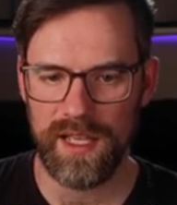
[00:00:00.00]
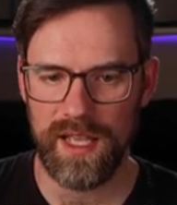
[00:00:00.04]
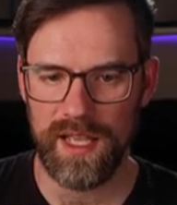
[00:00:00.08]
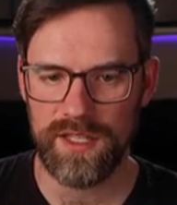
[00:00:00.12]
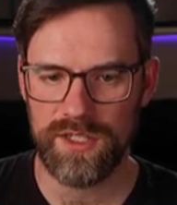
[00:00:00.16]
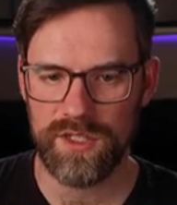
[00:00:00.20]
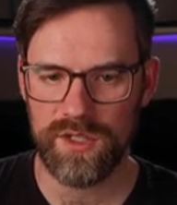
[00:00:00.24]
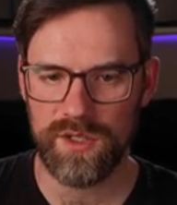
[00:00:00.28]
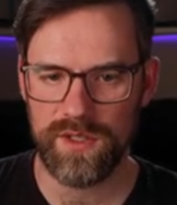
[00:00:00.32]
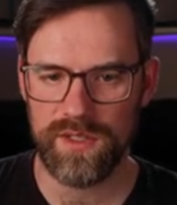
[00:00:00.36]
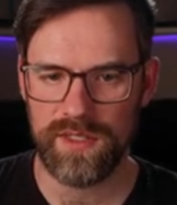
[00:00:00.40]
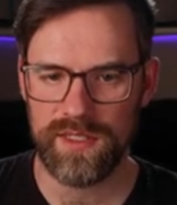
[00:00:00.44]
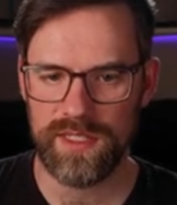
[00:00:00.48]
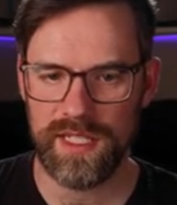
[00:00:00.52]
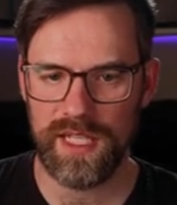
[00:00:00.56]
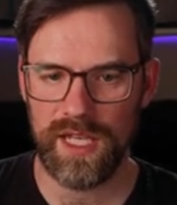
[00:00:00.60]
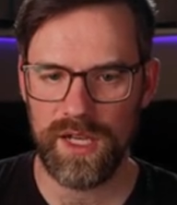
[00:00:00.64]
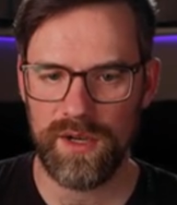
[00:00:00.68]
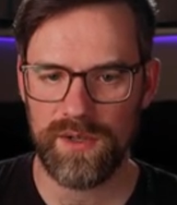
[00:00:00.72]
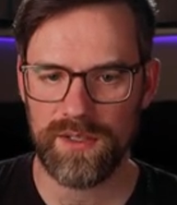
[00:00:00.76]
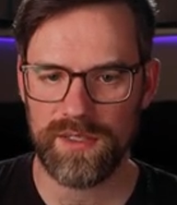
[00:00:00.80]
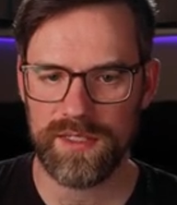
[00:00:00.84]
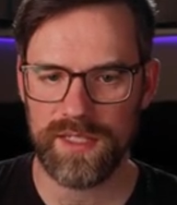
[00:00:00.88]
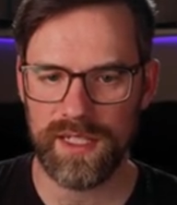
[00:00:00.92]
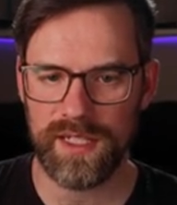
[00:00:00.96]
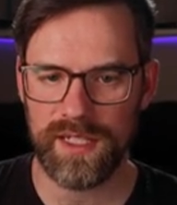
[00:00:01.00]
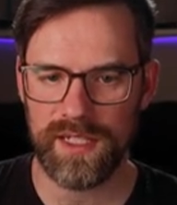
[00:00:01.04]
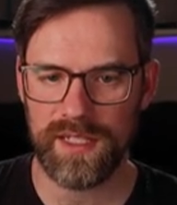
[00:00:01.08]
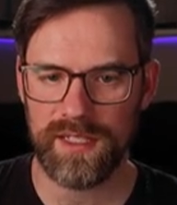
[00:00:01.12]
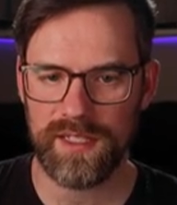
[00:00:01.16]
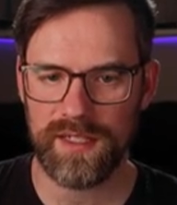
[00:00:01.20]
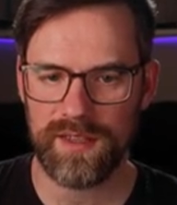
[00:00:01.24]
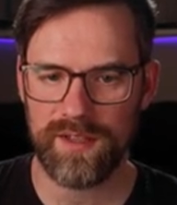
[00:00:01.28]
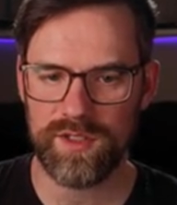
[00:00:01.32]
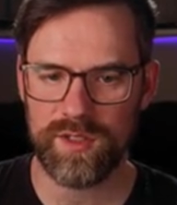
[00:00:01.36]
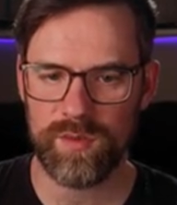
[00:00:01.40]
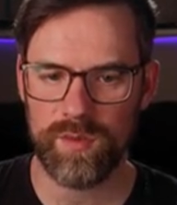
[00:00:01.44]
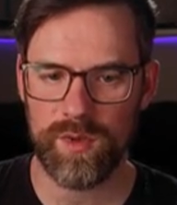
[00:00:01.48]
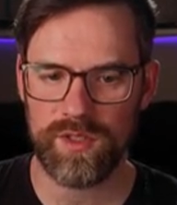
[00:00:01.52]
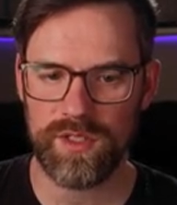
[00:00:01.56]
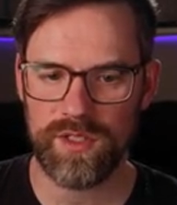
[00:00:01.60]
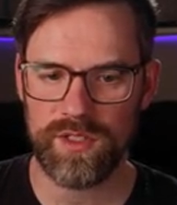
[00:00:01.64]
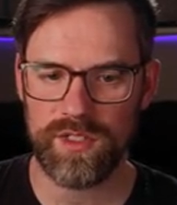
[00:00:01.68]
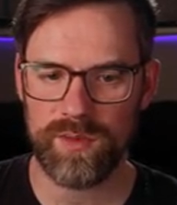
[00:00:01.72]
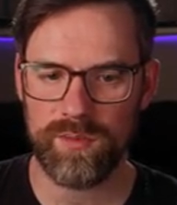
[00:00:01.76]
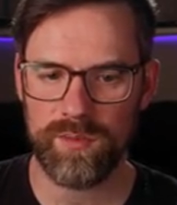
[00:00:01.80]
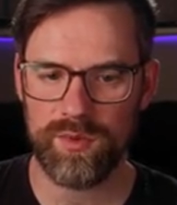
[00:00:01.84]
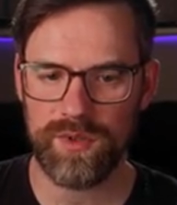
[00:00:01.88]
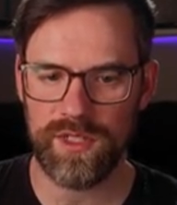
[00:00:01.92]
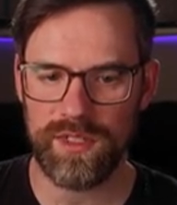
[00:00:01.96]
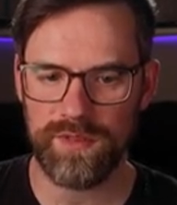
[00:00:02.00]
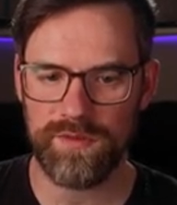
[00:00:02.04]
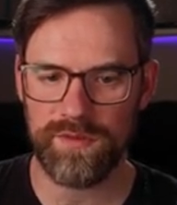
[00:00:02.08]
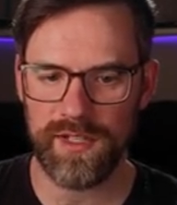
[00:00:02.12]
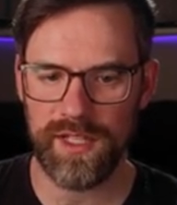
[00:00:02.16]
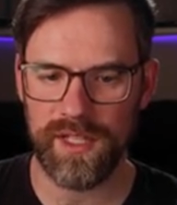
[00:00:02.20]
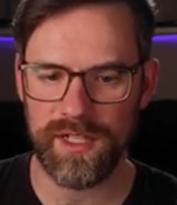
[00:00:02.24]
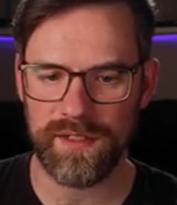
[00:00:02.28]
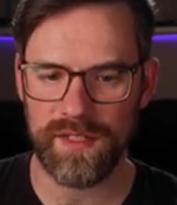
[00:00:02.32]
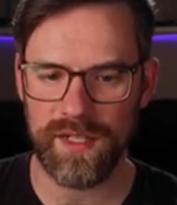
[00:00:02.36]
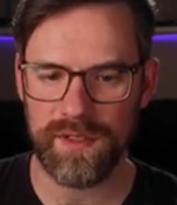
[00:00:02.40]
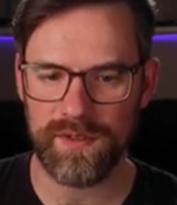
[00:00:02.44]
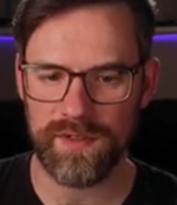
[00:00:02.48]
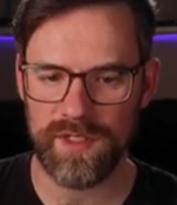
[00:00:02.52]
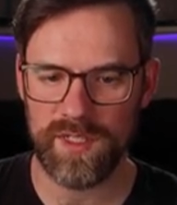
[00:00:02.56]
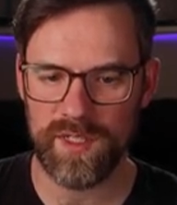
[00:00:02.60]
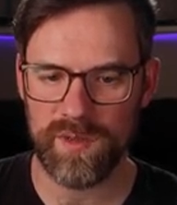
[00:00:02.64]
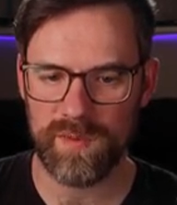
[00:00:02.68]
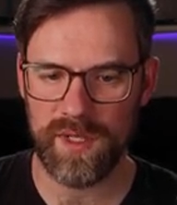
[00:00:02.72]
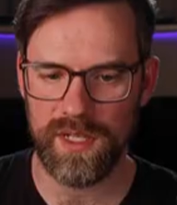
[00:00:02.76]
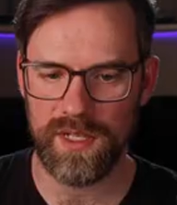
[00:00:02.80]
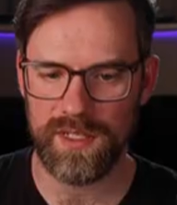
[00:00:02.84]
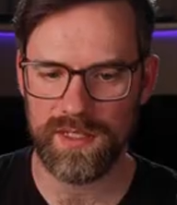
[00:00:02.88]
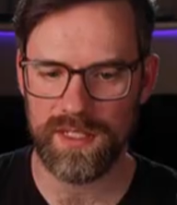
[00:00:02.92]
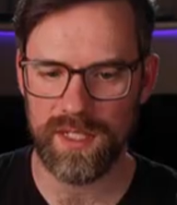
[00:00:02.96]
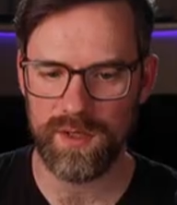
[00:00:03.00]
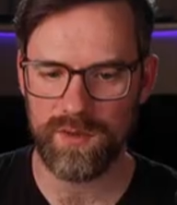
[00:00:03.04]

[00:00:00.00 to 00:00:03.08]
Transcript: And so you see how it's like there's a bunch of debris flying around in space,